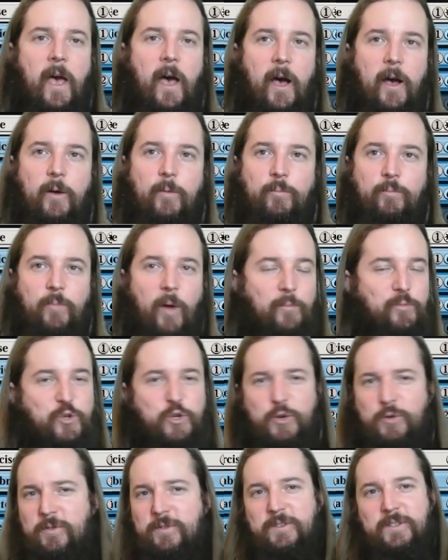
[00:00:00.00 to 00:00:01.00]
I'm
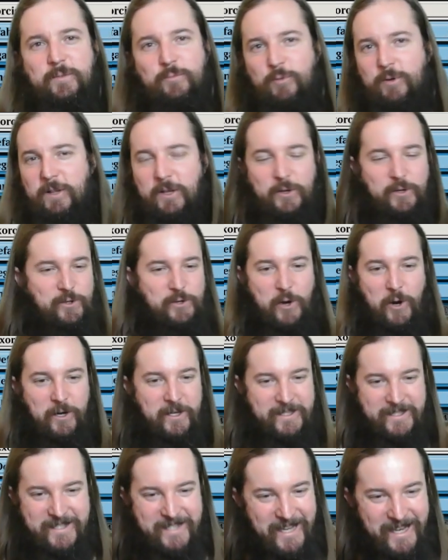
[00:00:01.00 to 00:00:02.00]
sure there's some really good
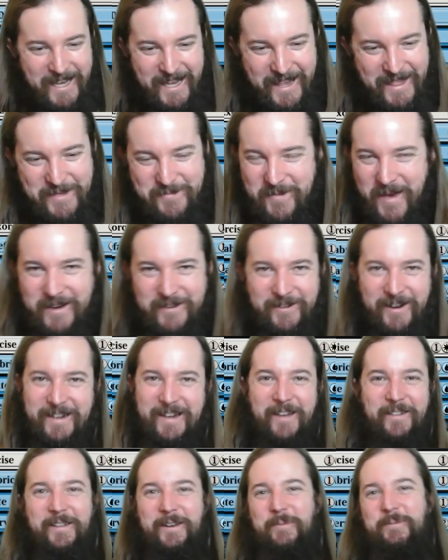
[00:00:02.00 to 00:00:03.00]
targets in the meta right
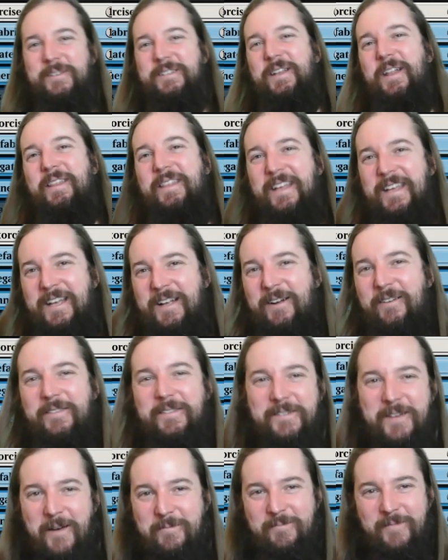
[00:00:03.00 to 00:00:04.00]
now that I'm just not thinking off
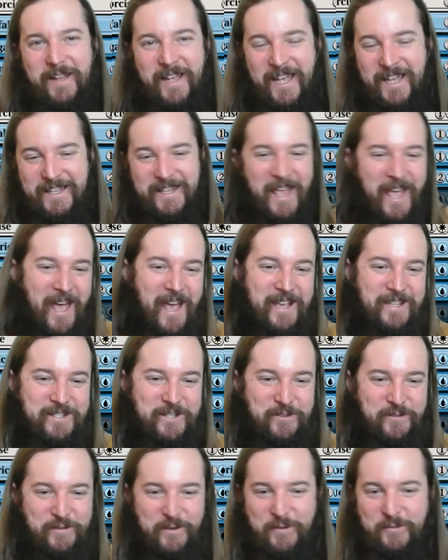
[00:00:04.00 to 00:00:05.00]
the top of my head.
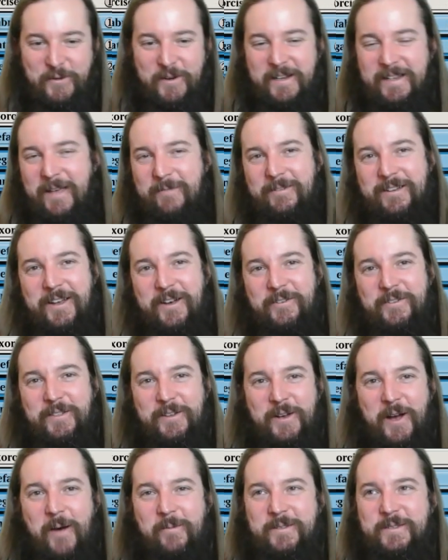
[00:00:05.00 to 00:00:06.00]
So feel free to let me know in
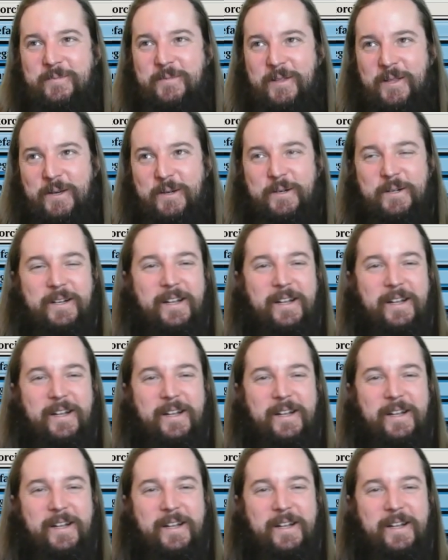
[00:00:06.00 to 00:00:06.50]
the comments below.